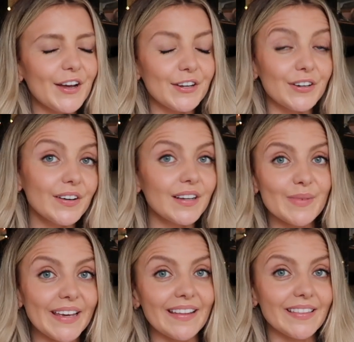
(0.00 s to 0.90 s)
you're not going
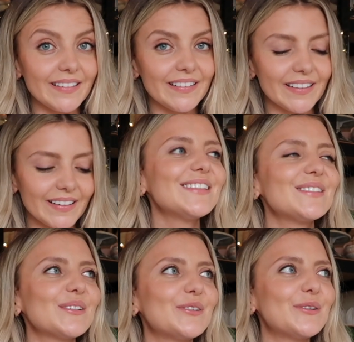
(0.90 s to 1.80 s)
to make anything decent.
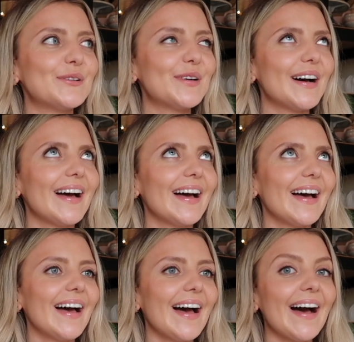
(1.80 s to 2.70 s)
So
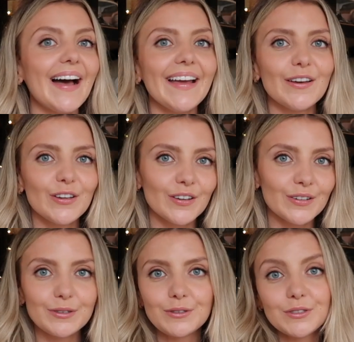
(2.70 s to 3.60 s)
I
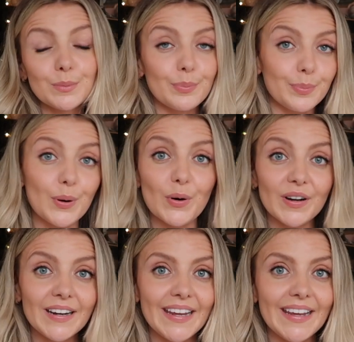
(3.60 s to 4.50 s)
googled
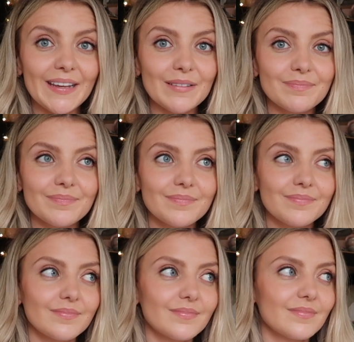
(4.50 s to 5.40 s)
pottery,
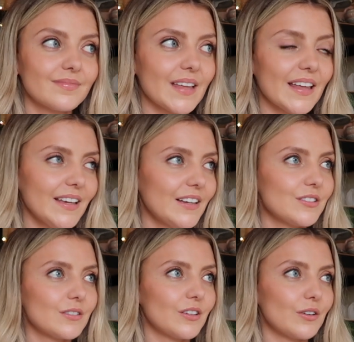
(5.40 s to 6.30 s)
I think I
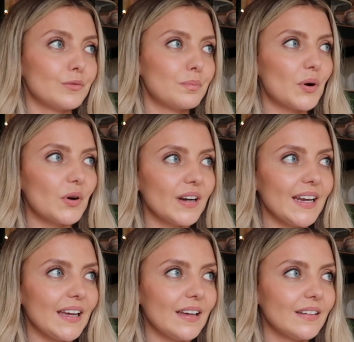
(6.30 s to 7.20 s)
just googled
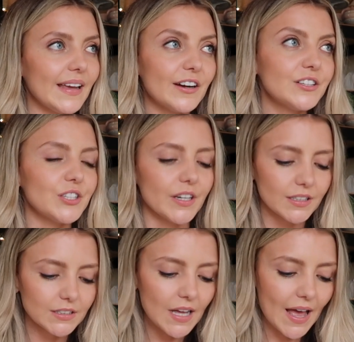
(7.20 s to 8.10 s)
pottery
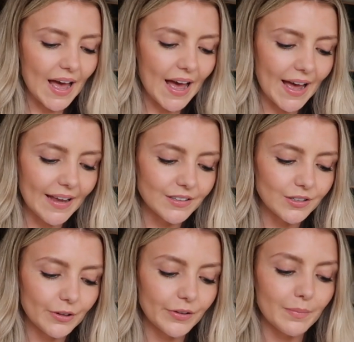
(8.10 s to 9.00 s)
Ayrshire and
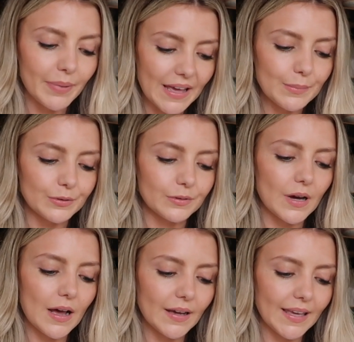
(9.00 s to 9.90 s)
Clod and
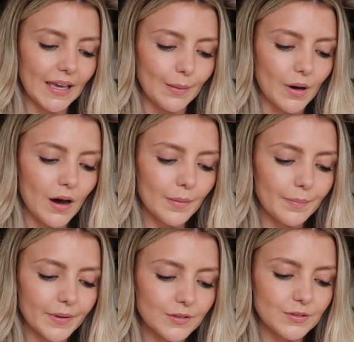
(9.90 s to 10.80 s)
Pebble came
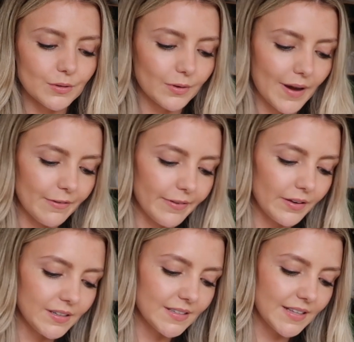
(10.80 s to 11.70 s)
up, so I
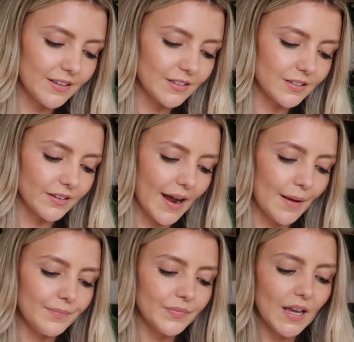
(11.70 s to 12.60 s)
found his
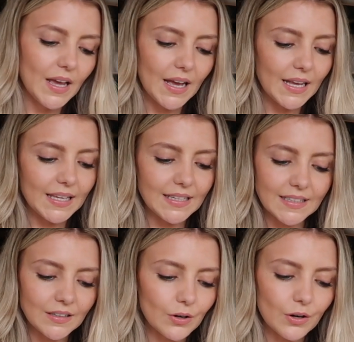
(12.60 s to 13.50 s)
Instagram. He
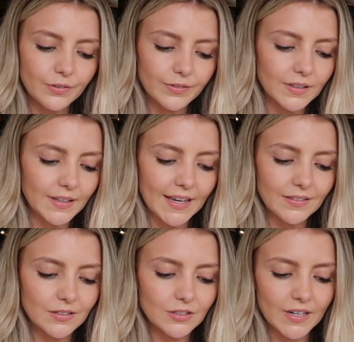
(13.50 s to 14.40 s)
didn't offer
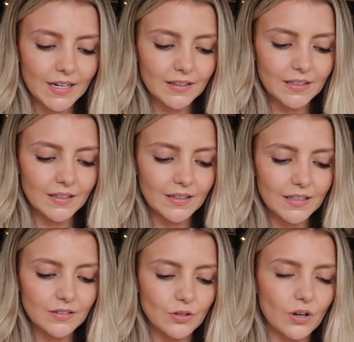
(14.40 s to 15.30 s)
lessons or anything.
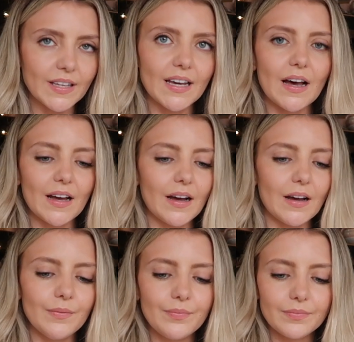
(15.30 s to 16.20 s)
He's not like
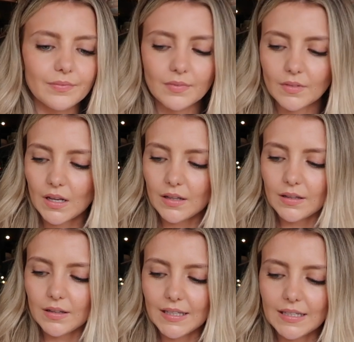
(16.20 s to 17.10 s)
a,
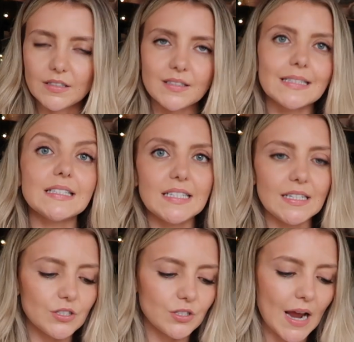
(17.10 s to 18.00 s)
like he doesn't
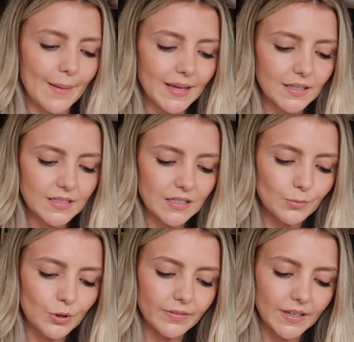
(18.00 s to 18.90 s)
teach ceramics, he's
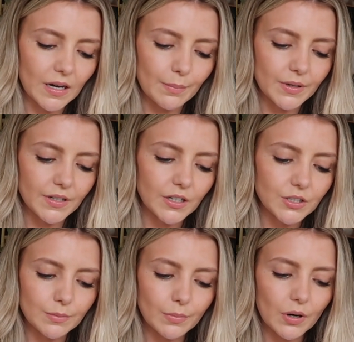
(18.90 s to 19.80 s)
more of like a
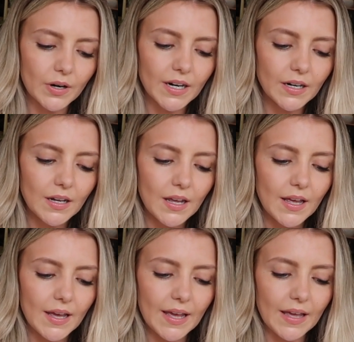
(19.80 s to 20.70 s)
production potter.
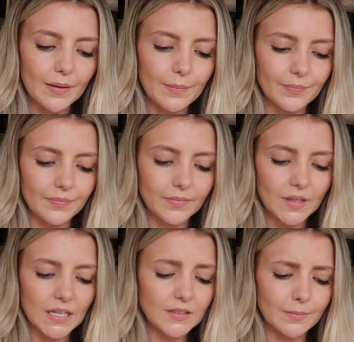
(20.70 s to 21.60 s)

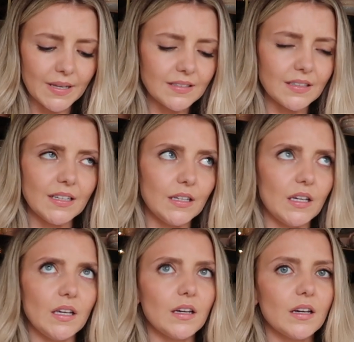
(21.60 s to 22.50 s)
He's amazing.
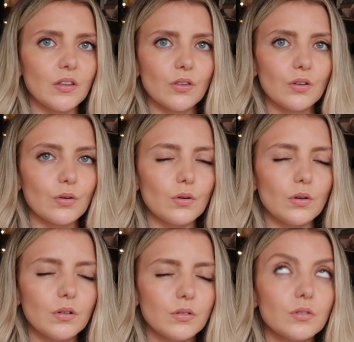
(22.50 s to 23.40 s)
He can
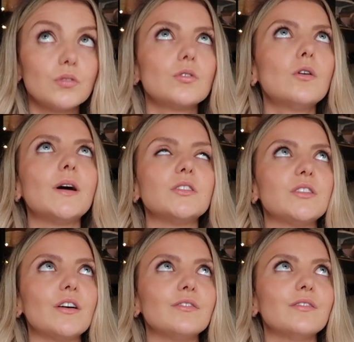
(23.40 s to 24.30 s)
throw so much
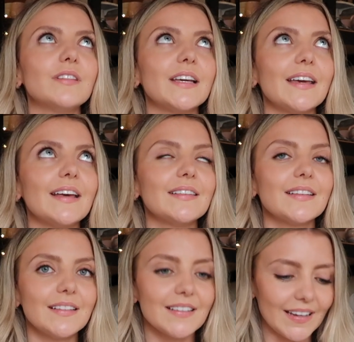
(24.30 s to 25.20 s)
stuff, like it's
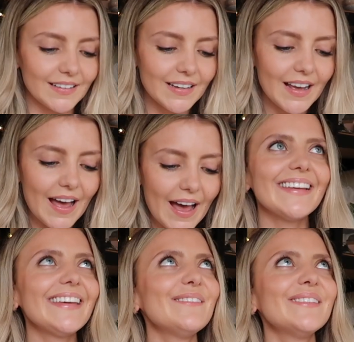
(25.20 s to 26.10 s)
insane. I
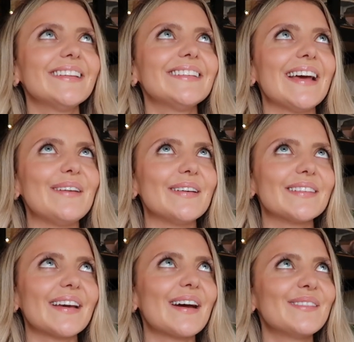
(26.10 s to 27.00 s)
think even at the time I was
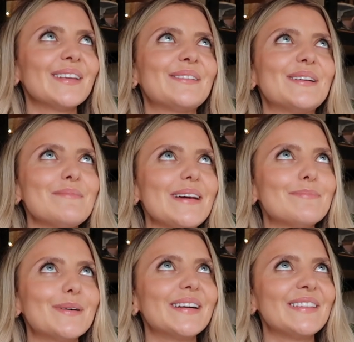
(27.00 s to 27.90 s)
like, I really want to
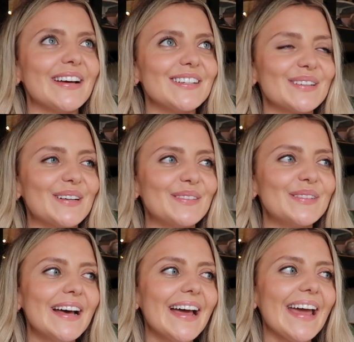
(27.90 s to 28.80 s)
make pottery my job,
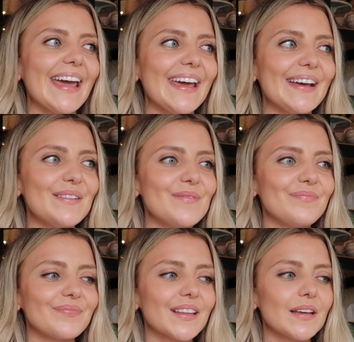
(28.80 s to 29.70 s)

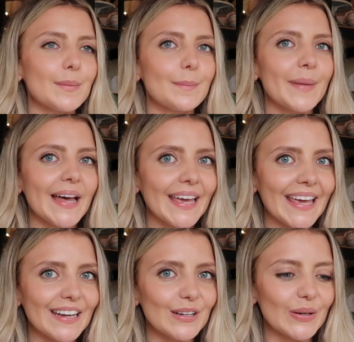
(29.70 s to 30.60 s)
but I
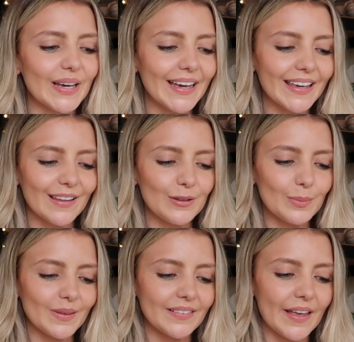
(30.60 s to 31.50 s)
can't do it, can you
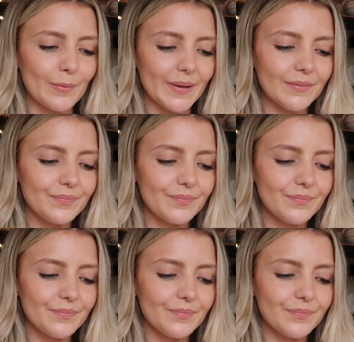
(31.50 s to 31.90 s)
please help me?